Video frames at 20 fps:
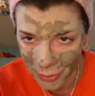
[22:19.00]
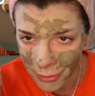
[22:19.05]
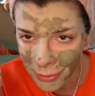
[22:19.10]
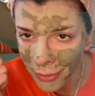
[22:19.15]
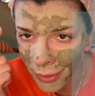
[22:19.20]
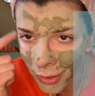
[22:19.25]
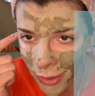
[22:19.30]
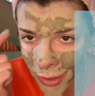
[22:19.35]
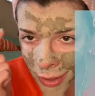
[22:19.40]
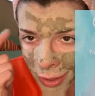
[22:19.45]

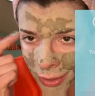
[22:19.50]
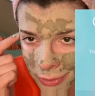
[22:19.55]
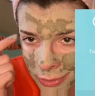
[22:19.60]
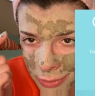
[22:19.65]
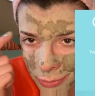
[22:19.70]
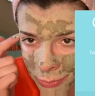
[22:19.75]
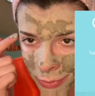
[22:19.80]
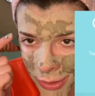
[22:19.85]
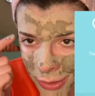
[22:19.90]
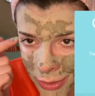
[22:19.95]

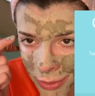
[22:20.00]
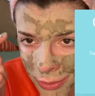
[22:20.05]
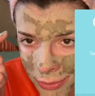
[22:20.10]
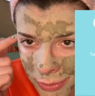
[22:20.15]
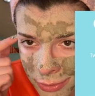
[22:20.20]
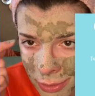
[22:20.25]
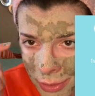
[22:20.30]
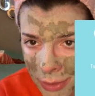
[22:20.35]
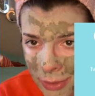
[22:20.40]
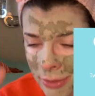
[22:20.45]
That's what
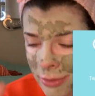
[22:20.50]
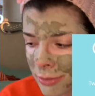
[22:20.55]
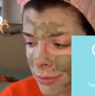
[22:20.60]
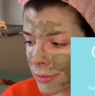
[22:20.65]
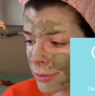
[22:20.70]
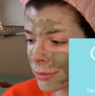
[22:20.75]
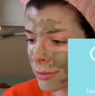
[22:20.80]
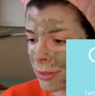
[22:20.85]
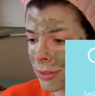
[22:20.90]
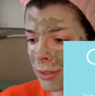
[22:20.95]
this
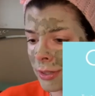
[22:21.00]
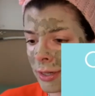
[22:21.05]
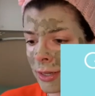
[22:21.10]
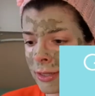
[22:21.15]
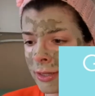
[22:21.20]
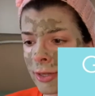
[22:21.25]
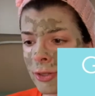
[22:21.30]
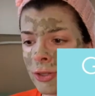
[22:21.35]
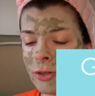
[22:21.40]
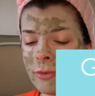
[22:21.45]
is.
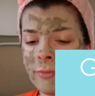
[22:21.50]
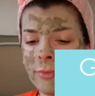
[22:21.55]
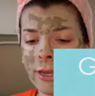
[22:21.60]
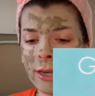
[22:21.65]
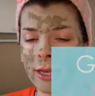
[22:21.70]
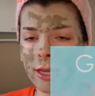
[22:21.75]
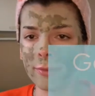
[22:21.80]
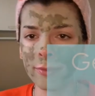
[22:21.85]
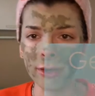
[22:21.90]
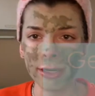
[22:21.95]
That you meet
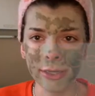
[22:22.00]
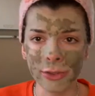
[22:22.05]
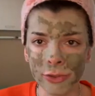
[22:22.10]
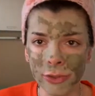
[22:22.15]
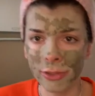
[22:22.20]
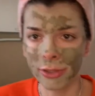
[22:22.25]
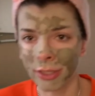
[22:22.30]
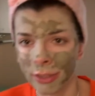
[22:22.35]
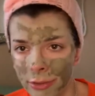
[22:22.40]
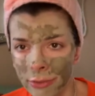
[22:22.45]
him and he's
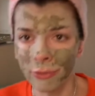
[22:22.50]
just like,